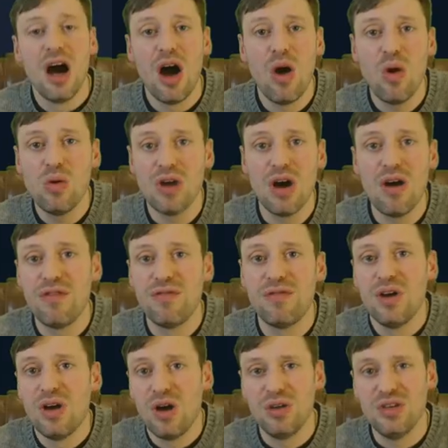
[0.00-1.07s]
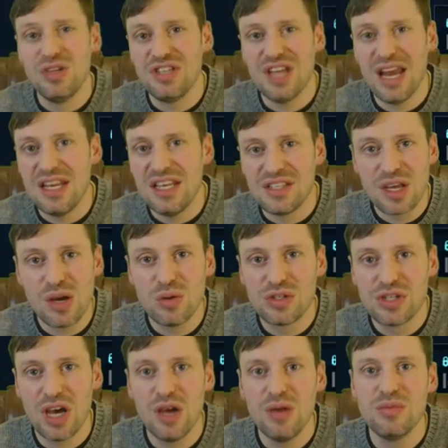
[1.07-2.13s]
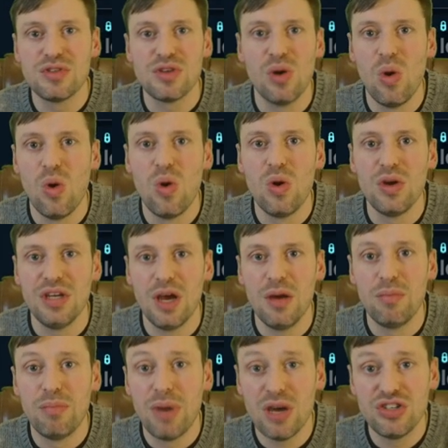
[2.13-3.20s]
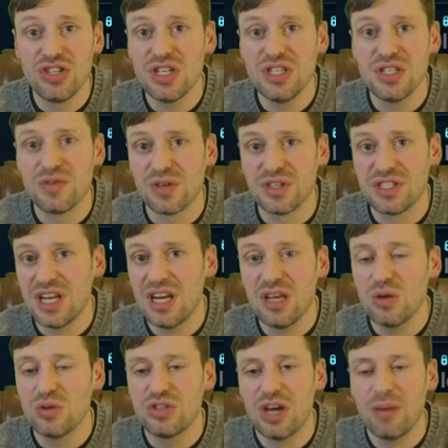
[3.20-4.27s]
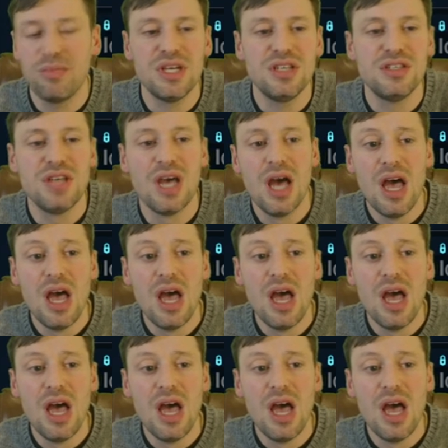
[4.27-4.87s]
hold off on using any skill tomes or you know potions for ascending your champions,